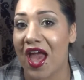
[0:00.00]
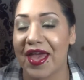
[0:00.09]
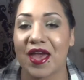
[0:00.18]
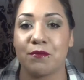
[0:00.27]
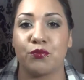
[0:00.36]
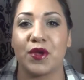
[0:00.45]
I
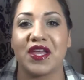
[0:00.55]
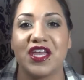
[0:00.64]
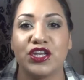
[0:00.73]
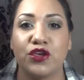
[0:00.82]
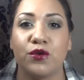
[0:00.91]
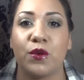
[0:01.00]
am bringing
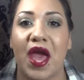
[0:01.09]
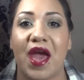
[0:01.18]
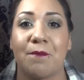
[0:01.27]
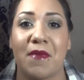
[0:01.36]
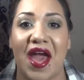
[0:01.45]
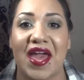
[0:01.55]
you
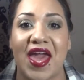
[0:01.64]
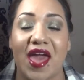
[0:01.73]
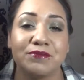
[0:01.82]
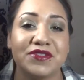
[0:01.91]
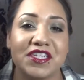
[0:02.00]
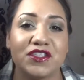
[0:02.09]
my
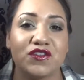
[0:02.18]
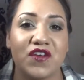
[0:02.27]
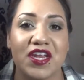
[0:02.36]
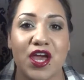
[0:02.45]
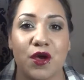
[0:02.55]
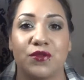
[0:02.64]
empties
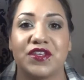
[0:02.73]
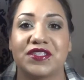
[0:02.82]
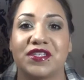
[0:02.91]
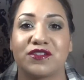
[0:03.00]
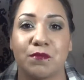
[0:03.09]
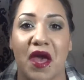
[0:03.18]
video. This
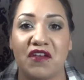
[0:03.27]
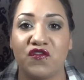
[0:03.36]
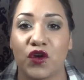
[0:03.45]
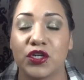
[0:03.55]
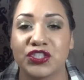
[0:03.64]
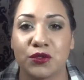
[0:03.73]
is my
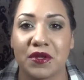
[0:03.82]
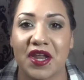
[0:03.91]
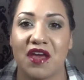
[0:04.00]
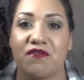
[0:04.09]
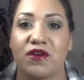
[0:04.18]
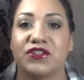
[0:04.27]
first one
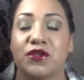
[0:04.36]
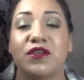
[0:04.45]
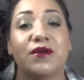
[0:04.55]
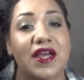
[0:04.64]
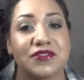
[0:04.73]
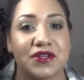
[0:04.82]
ever, so you
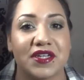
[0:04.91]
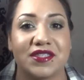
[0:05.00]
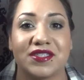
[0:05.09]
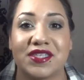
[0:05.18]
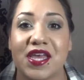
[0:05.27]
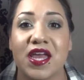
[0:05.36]
guys are gonna
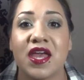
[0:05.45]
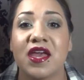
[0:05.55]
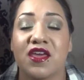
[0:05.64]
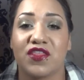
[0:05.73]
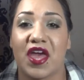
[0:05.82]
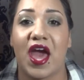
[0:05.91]
see
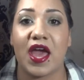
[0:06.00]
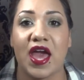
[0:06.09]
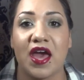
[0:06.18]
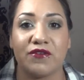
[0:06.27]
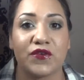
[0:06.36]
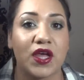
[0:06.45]
that I
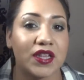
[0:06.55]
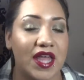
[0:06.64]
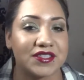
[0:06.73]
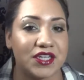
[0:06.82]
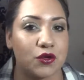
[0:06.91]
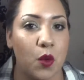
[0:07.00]
have
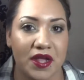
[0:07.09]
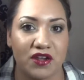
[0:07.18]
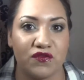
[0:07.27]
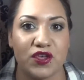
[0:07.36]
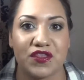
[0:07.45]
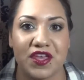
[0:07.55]
collected quite a
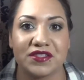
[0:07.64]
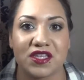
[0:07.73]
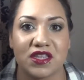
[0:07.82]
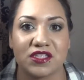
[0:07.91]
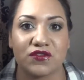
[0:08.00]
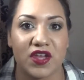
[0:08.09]
few things in
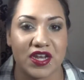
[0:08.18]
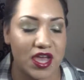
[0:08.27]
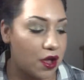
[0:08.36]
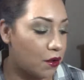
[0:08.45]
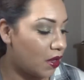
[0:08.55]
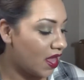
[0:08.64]
this
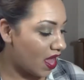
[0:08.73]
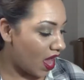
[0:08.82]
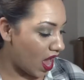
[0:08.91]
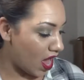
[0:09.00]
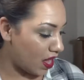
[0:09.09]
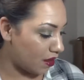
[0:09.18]
video.
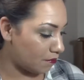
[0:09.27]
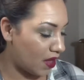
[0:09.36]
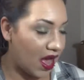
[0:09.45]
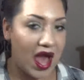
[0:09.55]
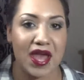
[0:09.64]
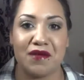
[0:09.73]
Um,
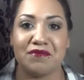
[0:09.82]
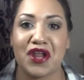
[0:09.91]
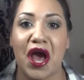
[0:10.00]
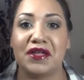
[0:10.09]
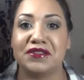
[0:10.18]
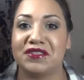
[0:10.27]
I am
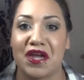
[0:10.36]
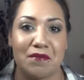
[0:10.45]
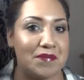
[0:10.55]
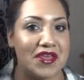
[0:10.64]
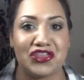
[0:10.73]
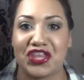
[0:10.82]
not
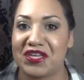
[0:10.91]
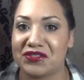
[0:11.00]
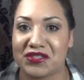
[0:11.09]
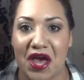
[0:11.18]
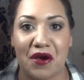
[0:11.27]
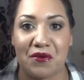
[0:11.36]
dumping things
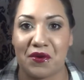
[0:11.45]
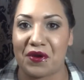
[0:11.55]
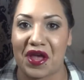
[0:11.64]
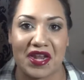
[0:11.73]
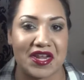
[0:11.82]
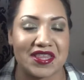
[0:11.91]
out
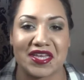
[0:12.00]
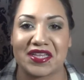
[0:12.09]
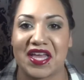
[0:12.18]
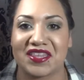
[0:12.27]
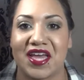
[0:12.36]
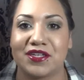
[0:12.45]
or anything
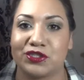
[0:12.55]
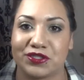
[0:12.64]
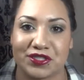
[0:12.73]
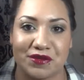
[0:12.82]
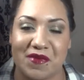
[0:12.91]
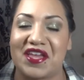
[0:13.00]
like that
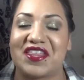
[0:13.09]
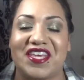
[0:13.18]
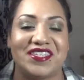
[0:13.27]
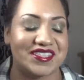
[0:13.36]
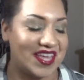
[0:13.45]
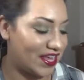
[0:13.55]
just to make
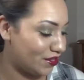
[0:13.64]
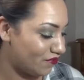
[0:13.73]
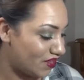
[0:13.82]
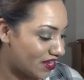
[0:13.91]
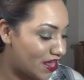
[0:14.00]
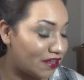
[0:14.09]
these kind of
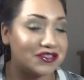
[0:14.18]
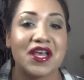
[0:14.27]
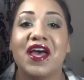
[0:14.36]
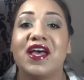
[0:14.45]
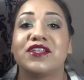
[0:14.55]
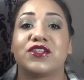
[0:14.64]
videos.
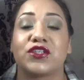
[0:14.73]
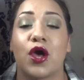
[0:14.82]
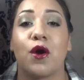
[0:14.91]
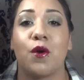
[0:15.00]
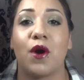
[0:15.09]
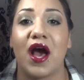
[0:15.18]

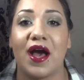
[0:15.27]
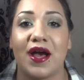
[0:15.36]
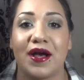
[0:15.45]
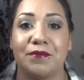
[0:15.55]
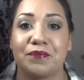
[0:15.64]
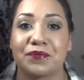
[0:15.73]
So,
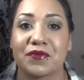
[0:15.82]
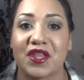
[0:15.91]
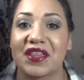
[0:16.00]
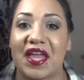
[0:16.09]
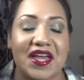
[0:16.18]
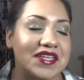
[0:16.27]
um,
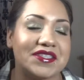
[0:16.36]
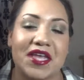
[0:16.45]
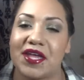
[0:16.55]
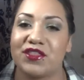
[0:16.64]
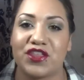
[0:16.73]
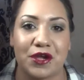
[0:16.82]
like I
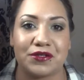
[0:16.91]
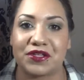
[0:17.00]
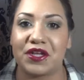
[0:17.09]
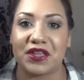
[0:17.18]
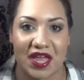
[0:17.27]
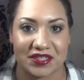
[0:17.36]
said, they're
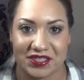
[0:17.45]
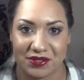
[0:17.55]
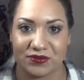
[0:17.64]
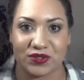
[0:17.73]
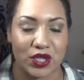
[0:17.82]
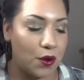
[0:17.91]

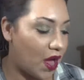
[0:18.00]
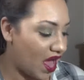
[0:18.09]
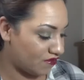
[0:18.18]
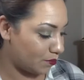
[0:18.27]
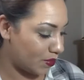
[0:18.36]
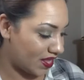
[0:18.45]
collective. So
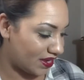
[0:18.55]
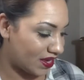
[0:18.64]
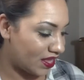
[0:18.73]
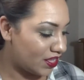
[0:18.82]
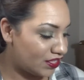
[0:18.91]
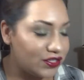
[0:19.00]
I've been
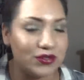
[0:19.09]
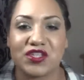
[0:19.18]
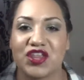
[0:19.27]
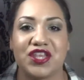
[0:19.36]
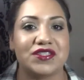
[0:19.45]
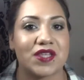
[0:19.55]
using
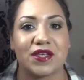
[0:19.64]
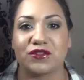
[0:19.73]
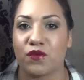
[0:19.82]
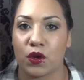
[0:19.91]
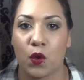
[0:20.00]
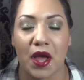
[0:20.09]
these things
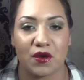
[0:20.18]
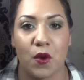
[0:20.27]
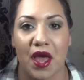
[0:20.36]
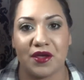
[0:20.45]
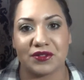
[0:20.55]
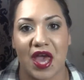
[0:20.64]
for quite a
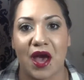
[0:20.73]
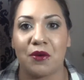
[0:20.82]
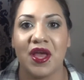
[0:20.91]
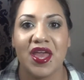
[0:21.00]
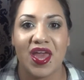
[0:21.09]
while now.